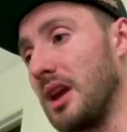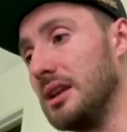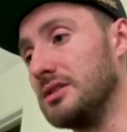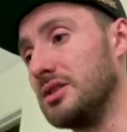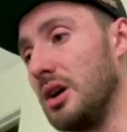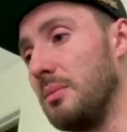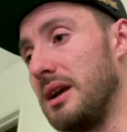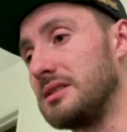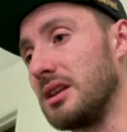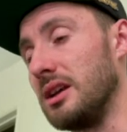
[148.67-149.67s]
so
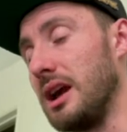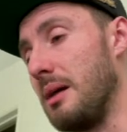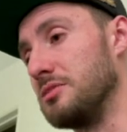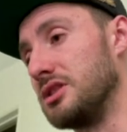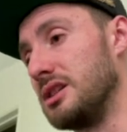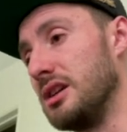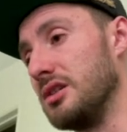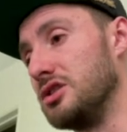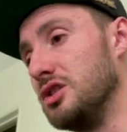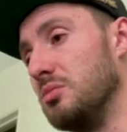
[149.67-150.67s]
basically I'm just here
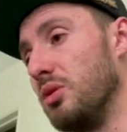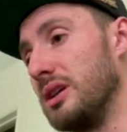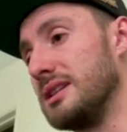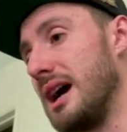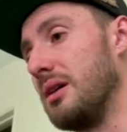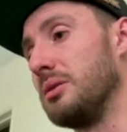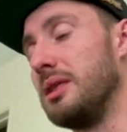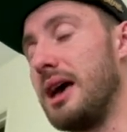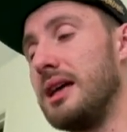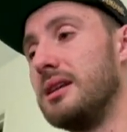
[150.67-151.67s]
to point out
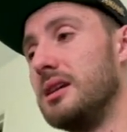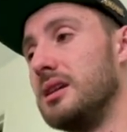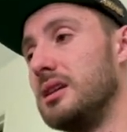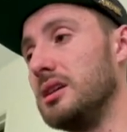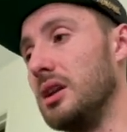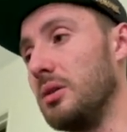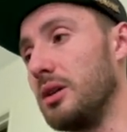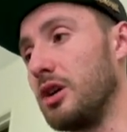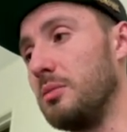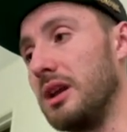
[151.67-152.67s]
that,
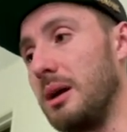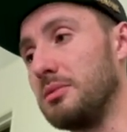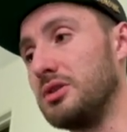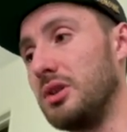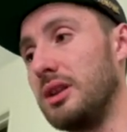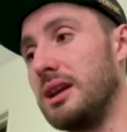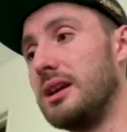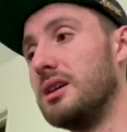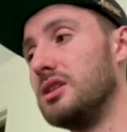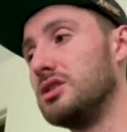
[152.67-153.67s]
there could be an opportunity.
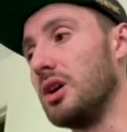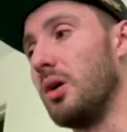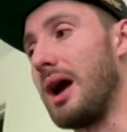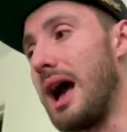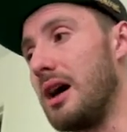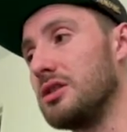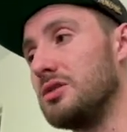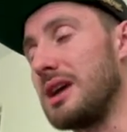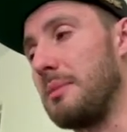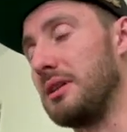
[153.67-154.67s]
So how do you
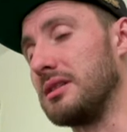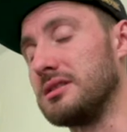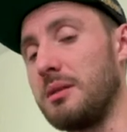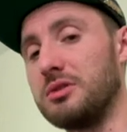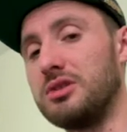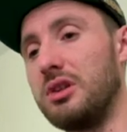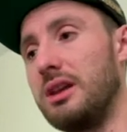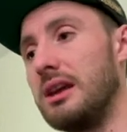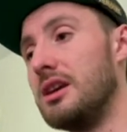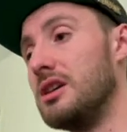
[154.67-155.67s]
tap into this
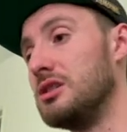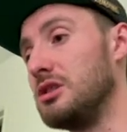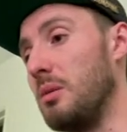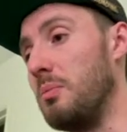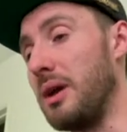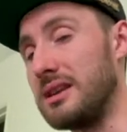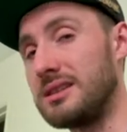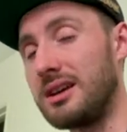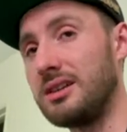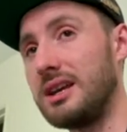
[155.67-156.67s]
opportunity? So
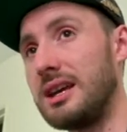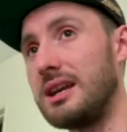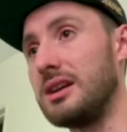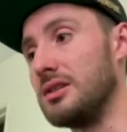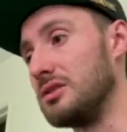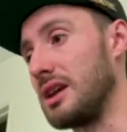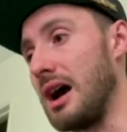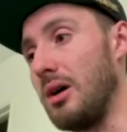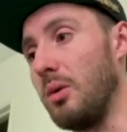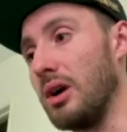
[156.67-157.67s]
basically, here's
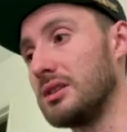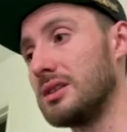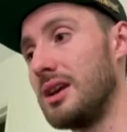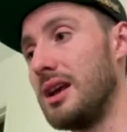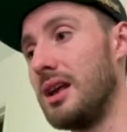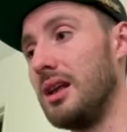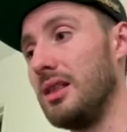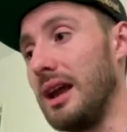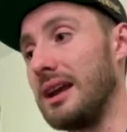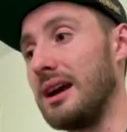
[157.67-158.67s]
how it works.
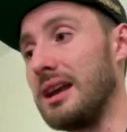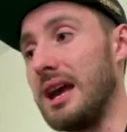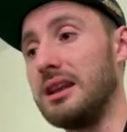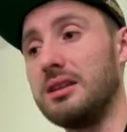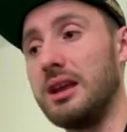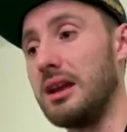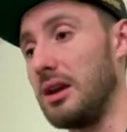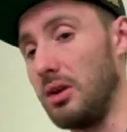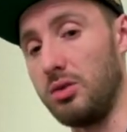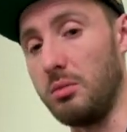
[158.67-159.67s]
Like, again,
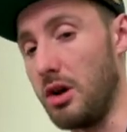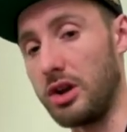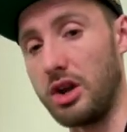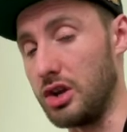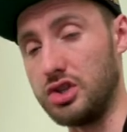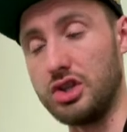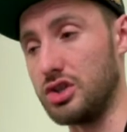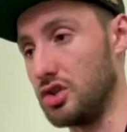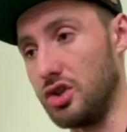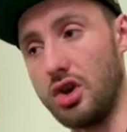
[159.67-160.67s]
the market could
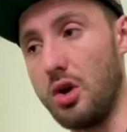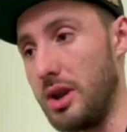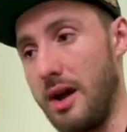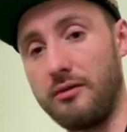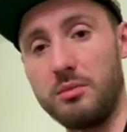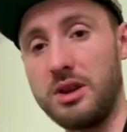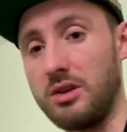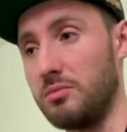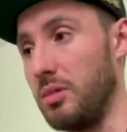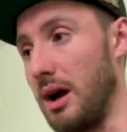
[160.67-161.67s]
just go down from
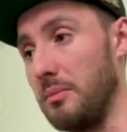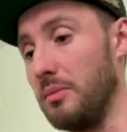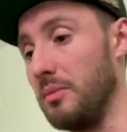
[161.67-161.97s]
here. But